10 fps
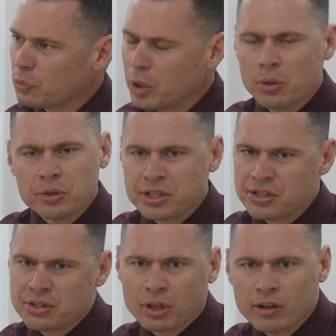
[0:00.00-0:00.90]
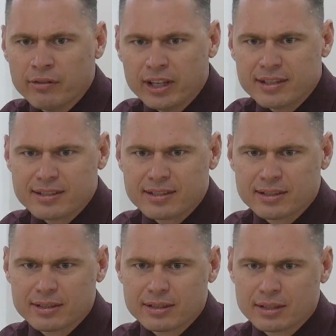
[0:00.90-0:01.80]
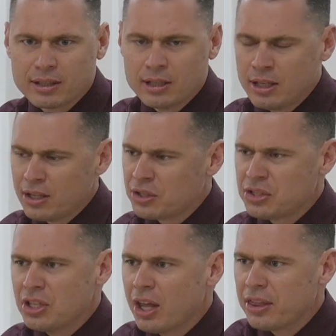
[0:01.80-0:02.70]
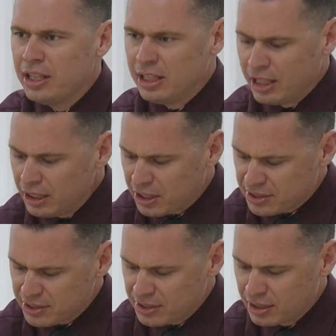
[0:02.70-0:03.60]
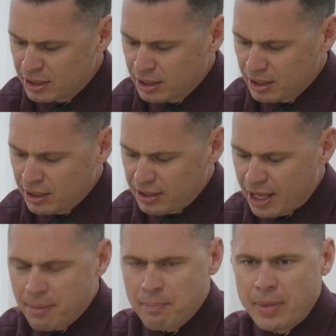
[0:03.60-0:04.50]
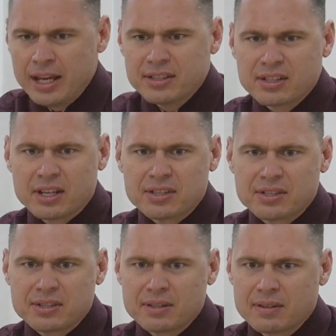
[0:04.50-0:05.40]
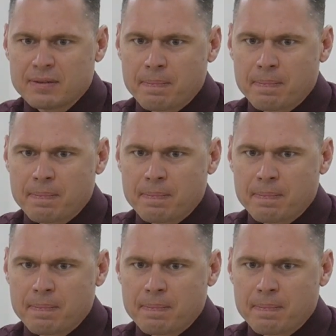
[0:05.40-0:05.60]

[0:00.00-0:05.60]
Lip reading: We don't deserve it. There's nothing in us that makes us